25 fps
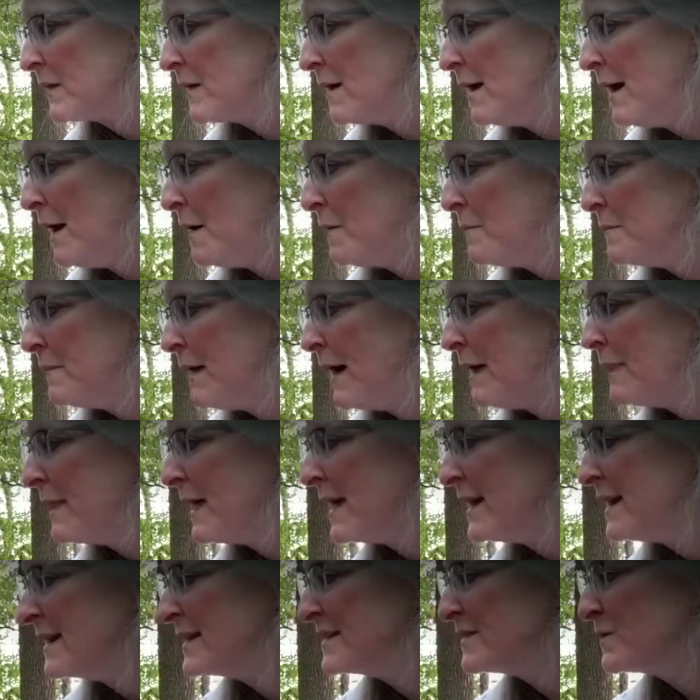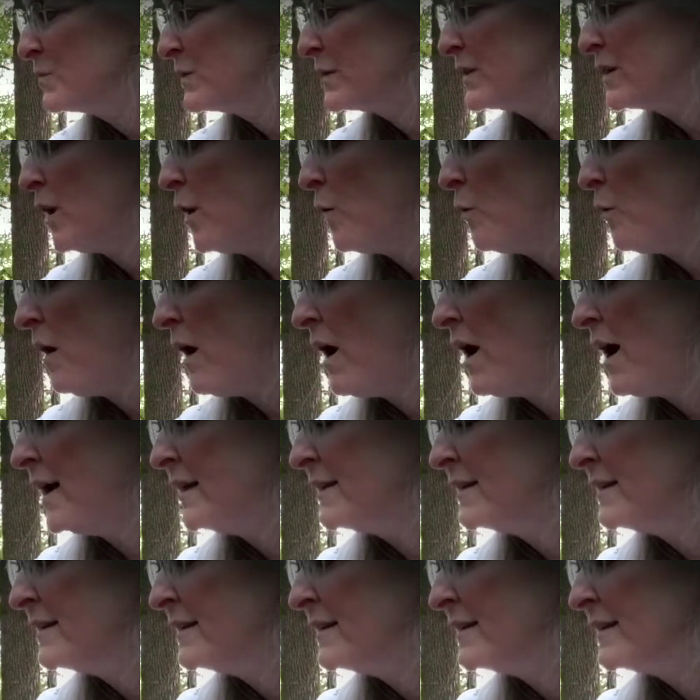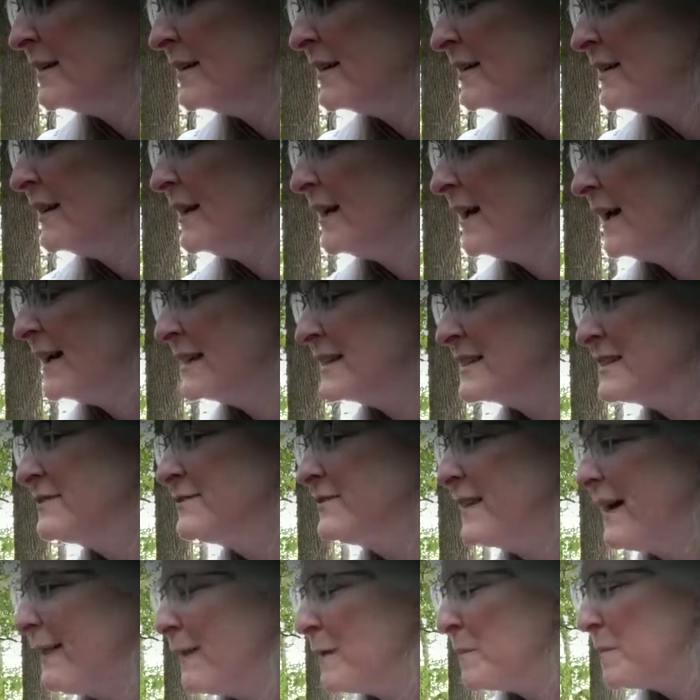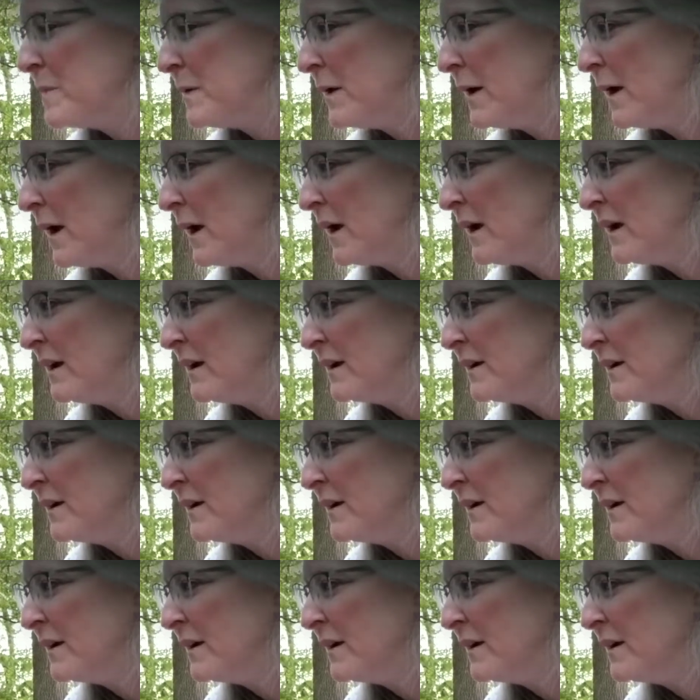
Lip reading: And then as we go on developing,